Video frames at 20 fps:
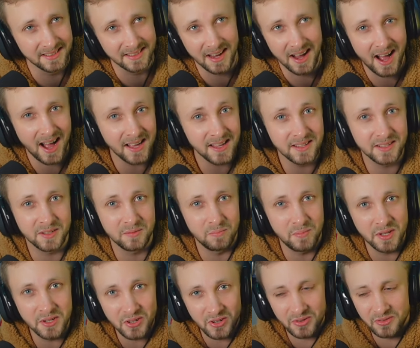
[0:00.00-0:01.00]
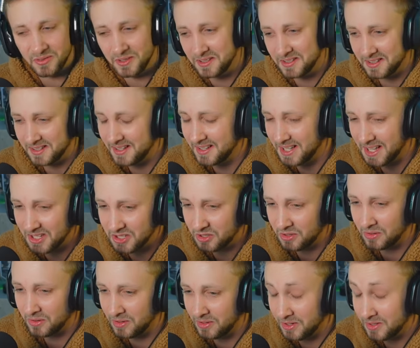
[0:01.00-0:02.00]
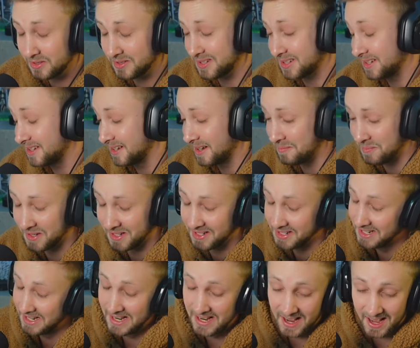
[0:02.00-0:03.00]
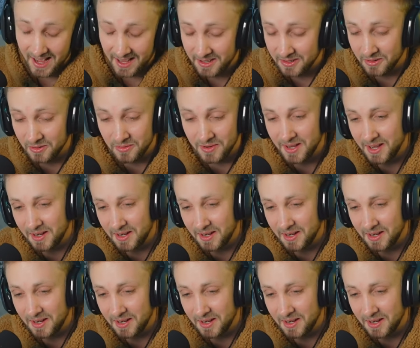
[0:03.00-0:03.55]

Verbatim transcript: the highest bidder will get your loyalty. I mean, I don't know.